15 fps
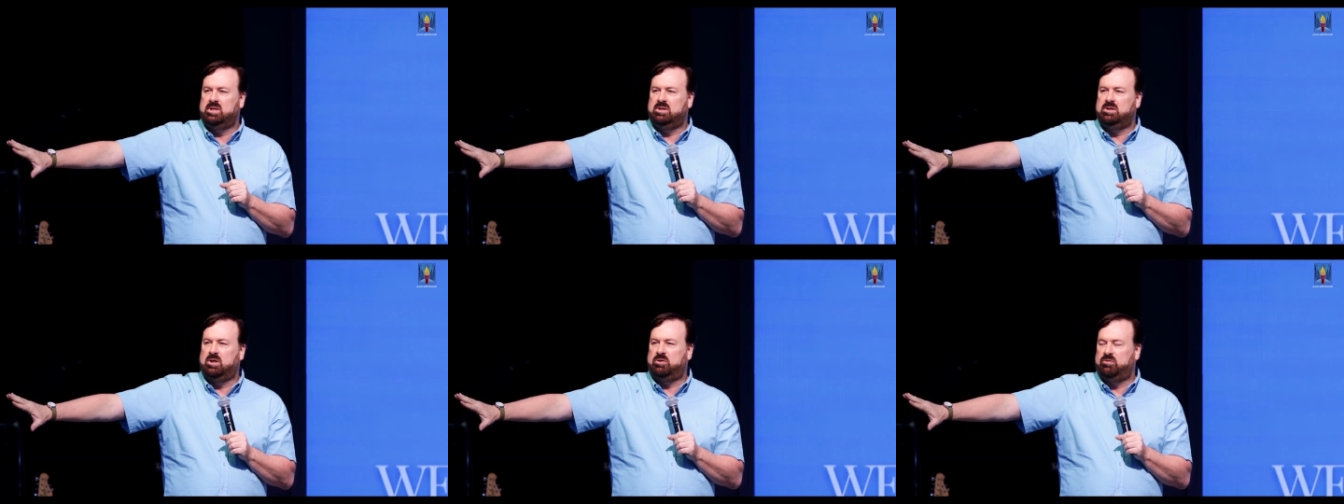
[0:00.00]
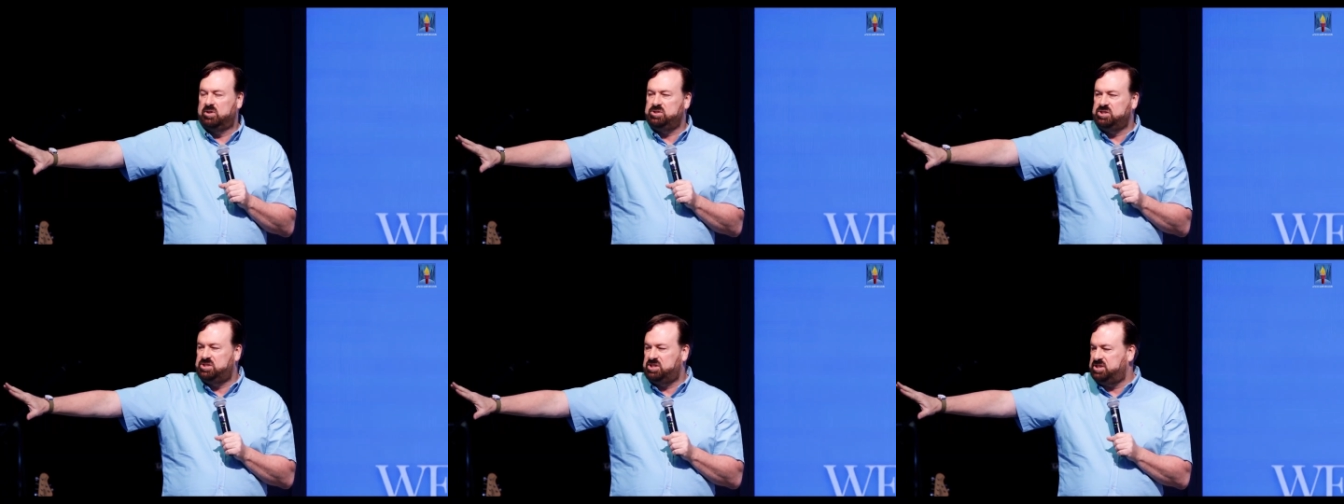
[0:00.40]
There are
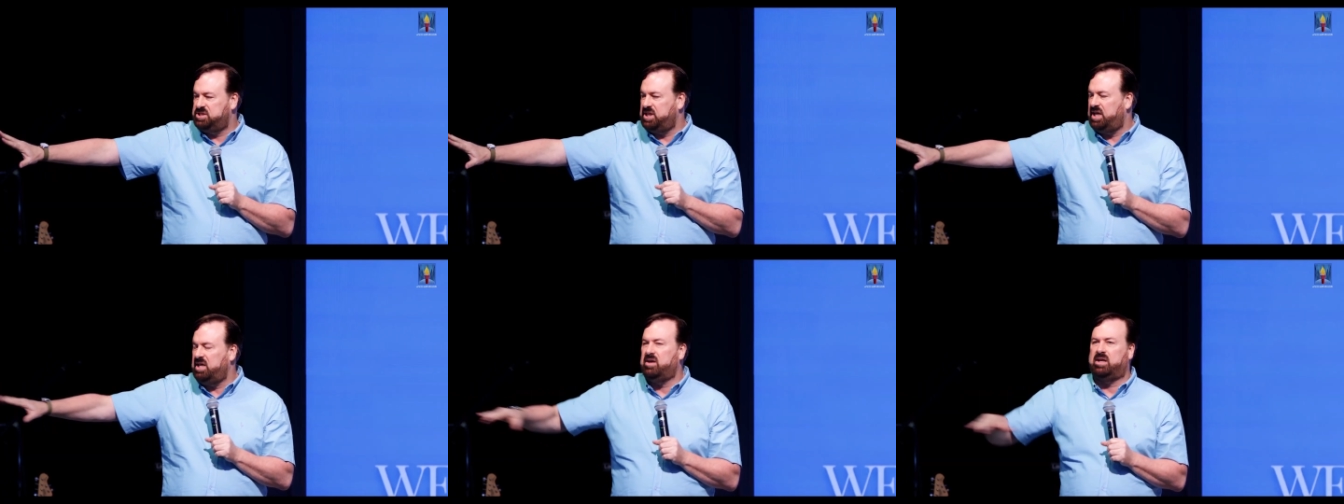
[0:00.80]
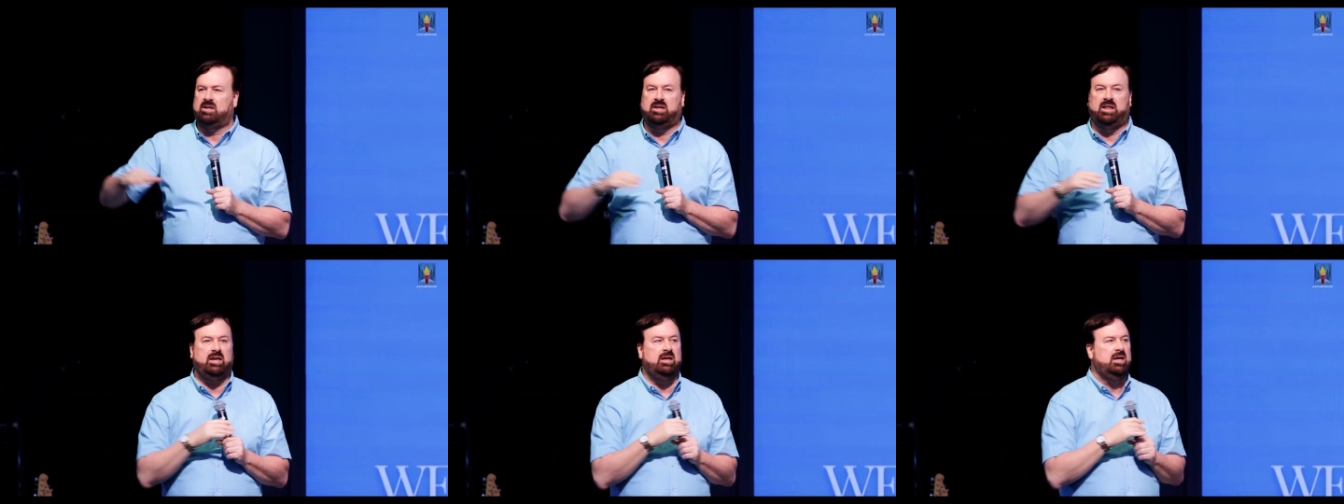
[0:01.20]
verses that say
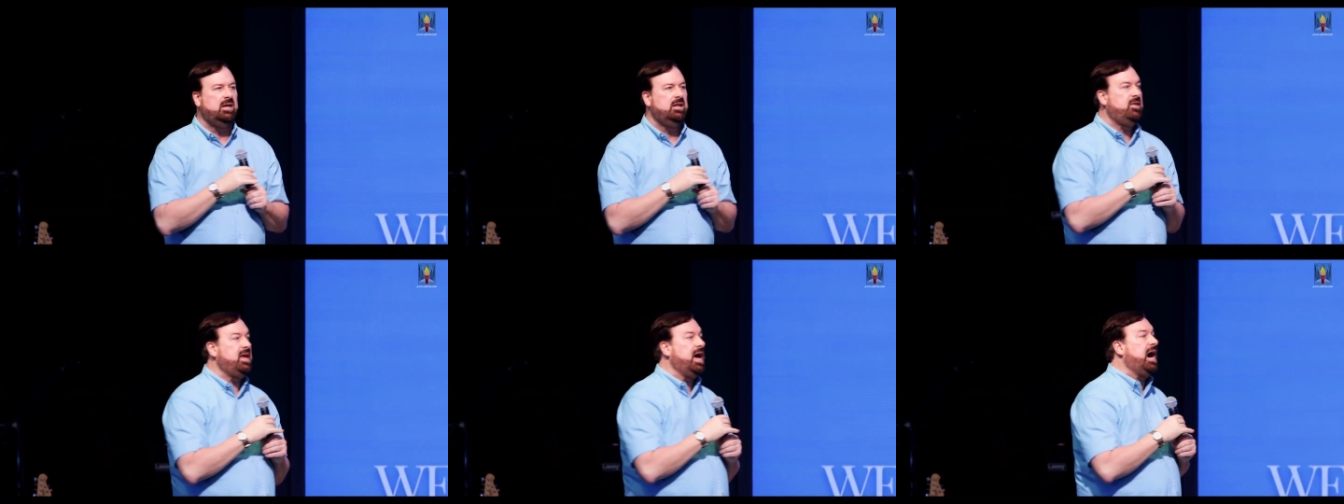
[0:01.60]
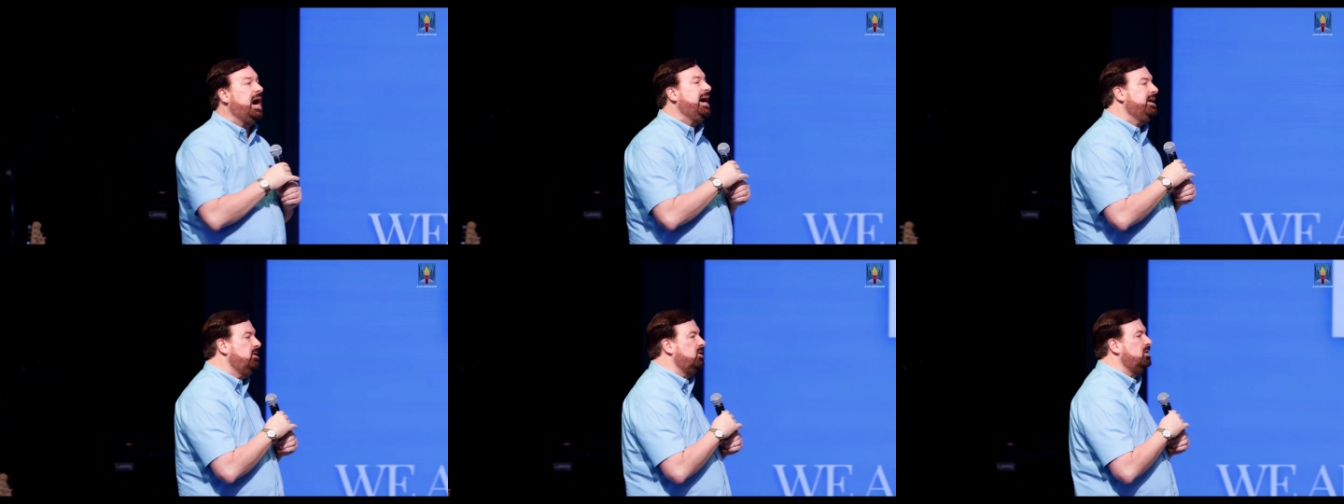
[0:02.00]
that. The
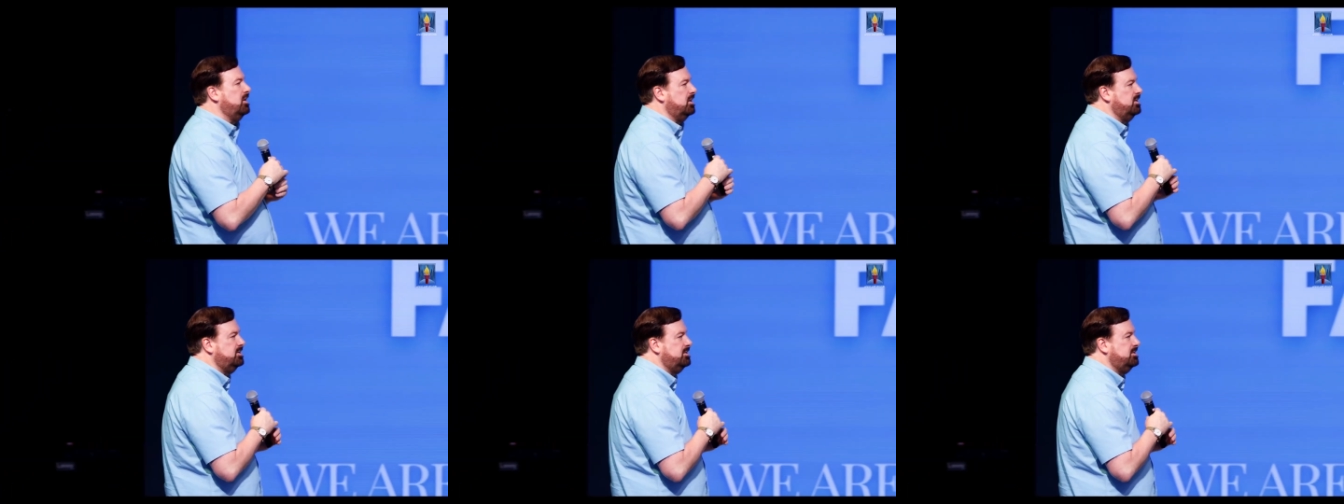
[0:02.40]
idle,